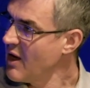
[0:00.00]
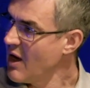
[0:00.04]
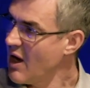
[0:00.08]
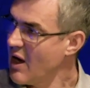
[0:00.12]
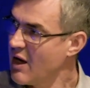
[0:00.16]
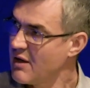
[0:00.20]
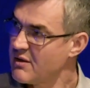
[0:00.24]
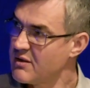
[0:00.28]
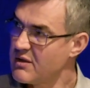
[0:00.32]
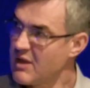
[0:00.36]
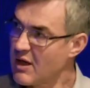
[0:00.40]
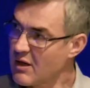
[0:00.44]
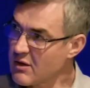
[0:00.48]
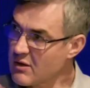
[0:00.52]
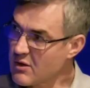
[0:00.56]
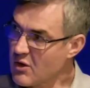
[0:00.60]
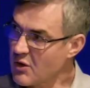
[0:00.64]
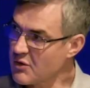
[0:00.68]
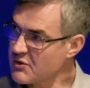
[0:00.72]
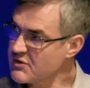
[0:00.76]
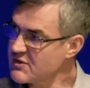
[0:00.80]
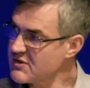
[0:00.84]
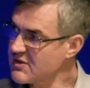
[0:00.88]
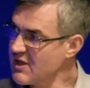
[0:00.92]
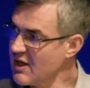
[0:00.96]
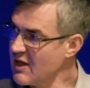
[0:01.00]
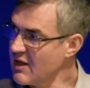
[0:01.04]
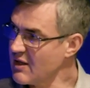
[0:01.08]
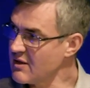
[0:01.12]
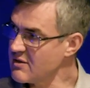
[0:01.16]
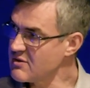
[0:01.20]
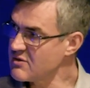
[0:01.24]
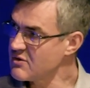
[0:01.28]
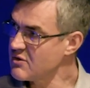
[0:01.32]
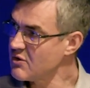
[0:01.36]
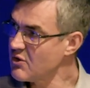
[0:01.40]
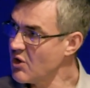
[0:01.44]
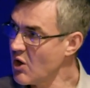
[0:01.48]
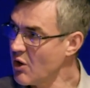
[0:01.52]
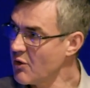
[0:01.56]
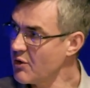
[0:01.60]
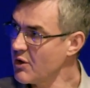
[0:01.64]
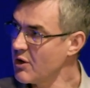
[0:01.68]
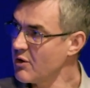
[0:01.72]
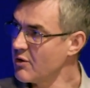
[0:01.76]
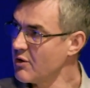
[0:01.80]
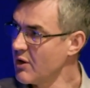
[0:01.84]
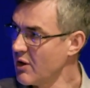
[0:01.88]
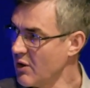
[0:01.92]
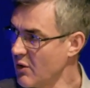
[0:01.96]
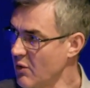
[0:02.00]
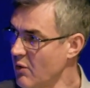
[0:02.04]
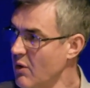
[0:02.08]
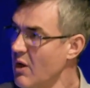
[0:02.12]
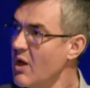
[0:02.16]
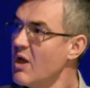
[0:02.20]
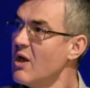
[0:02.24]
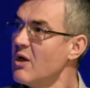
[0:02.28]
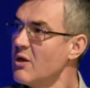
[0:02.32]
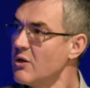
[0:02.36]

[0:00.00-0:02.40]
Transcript: and then God says, no,